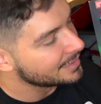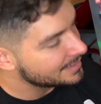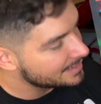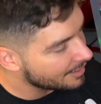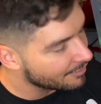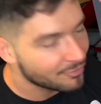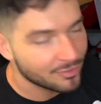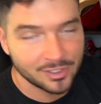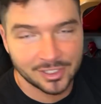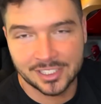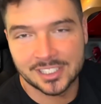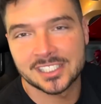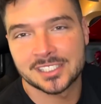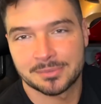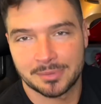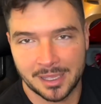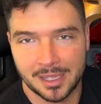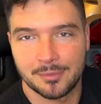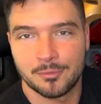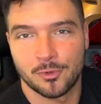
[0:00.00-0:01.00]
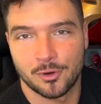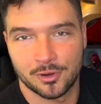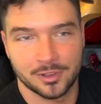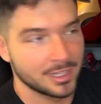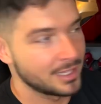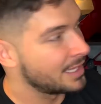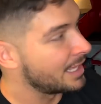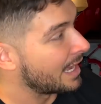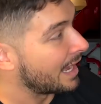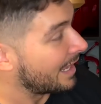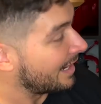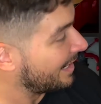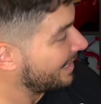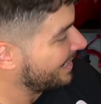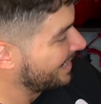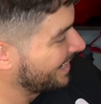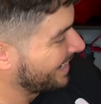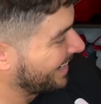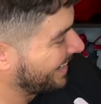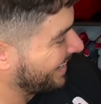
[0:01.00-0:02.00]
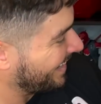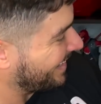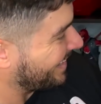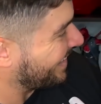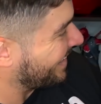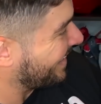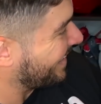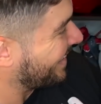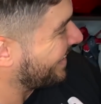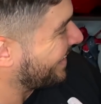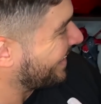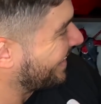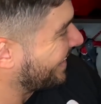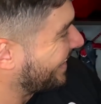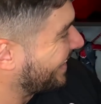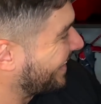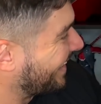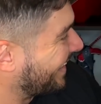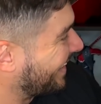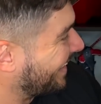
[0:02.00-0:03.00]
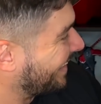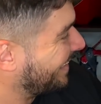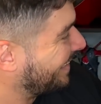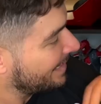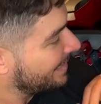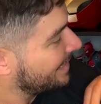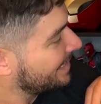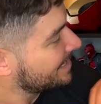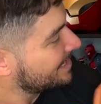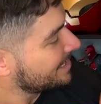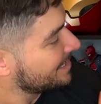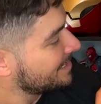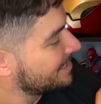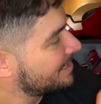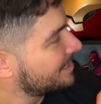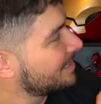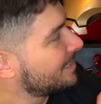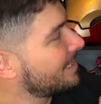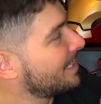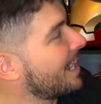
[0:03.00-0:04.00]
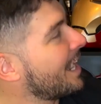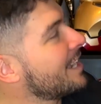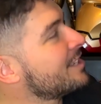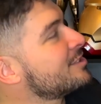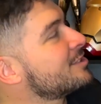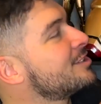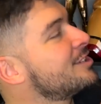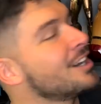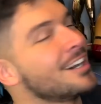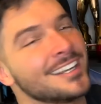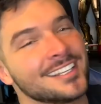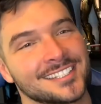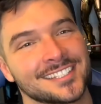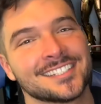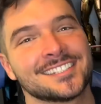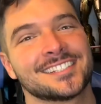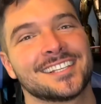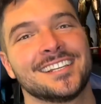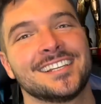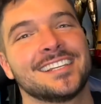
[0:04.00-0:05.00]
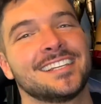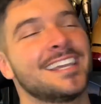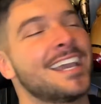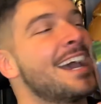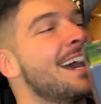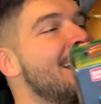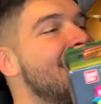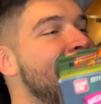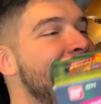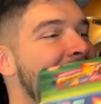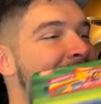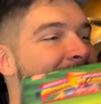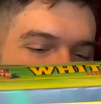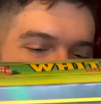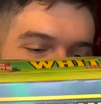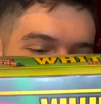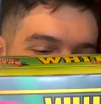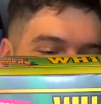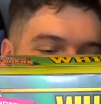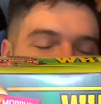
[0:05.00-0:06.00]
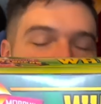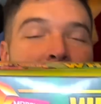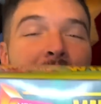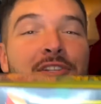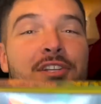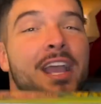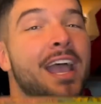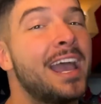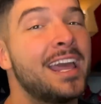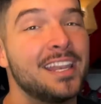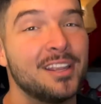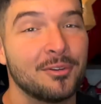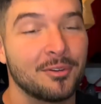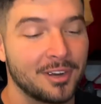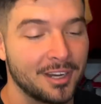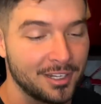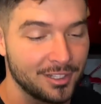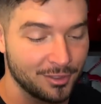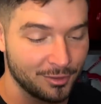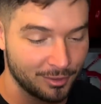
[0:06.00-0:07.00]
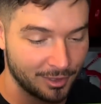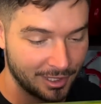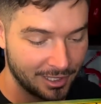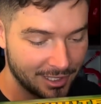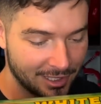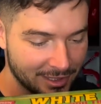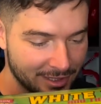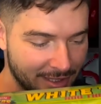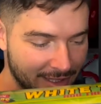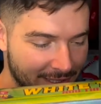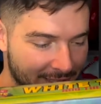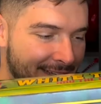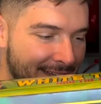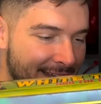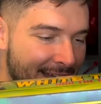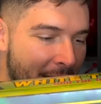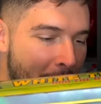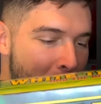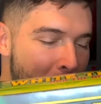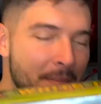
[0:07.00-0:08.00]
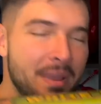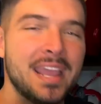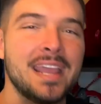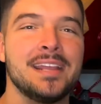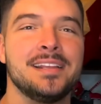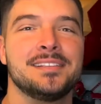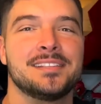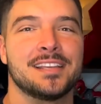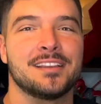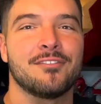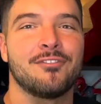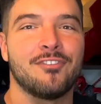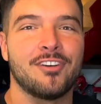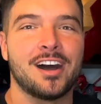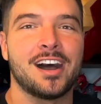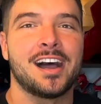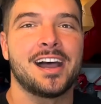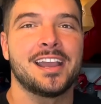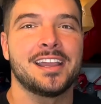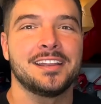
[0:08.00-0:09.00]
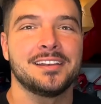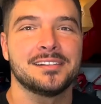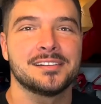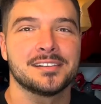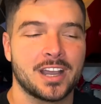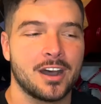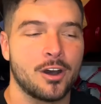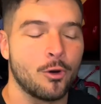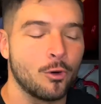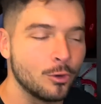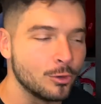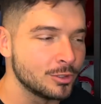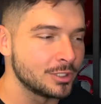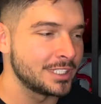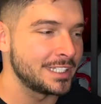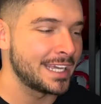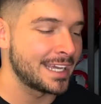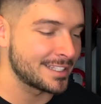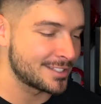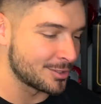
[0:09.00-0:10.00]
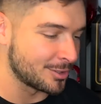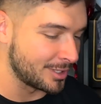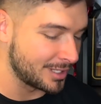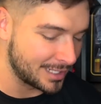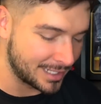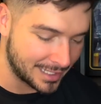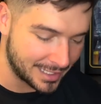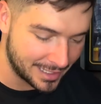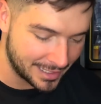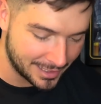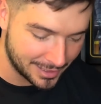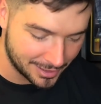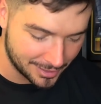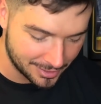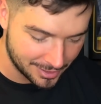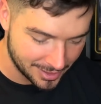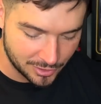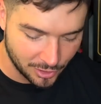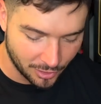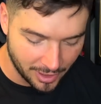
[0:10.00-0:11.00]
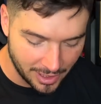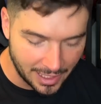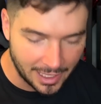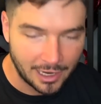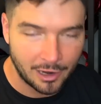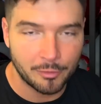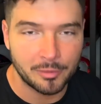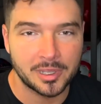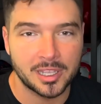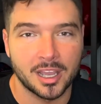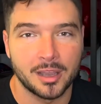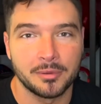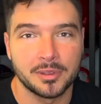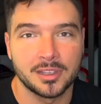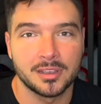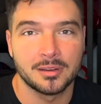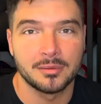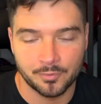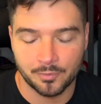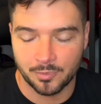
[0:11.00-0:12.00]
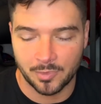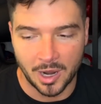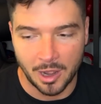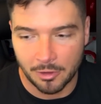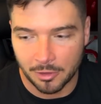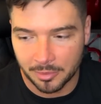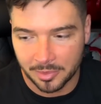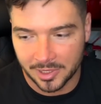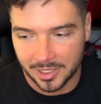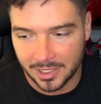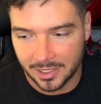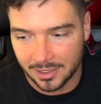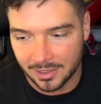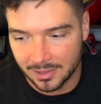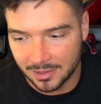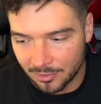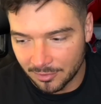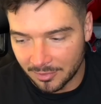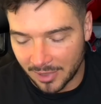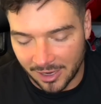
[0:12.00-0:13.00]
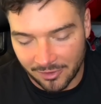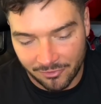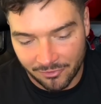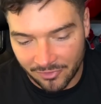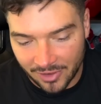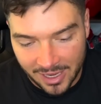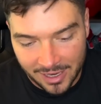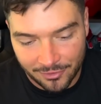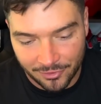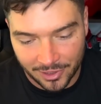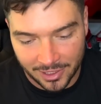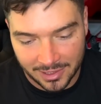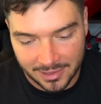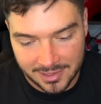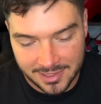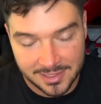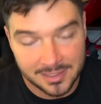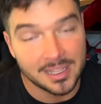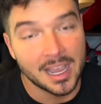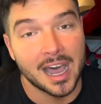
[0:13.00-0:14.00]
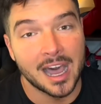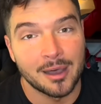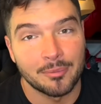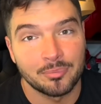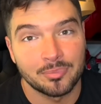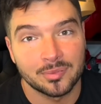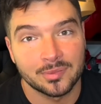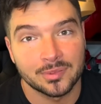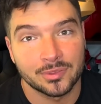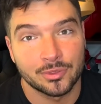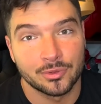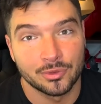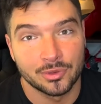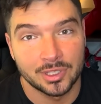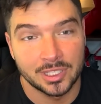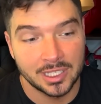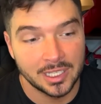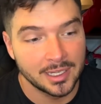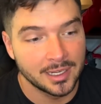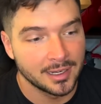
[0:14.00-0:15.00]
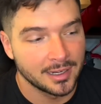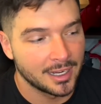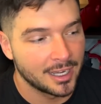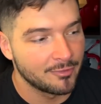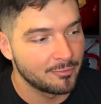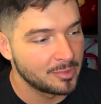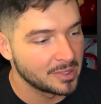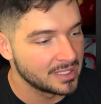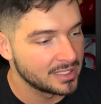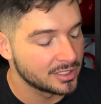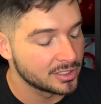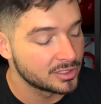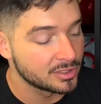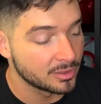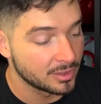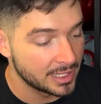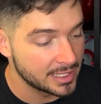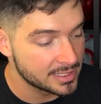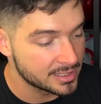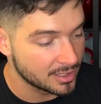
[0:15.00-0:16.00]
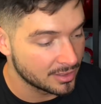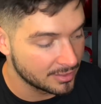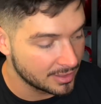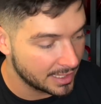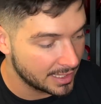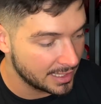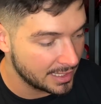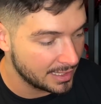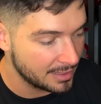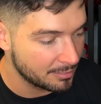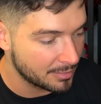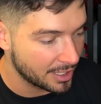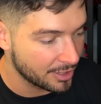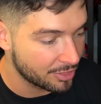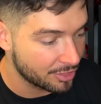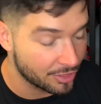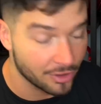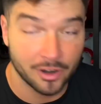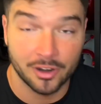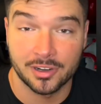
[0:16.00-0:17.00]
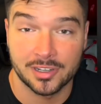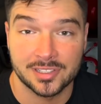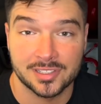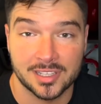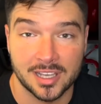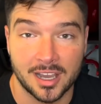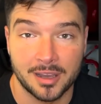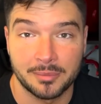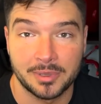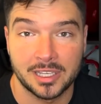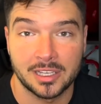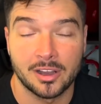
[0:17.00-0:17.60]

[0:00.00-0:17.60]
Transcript: Definitely spent more than that. this is as good as it's gonna get pretty much anywhere in the world. Amazing find, only at Toy Toy Toyhio becoming probably my favorite stop through the year. I've been there twice already. My third is coming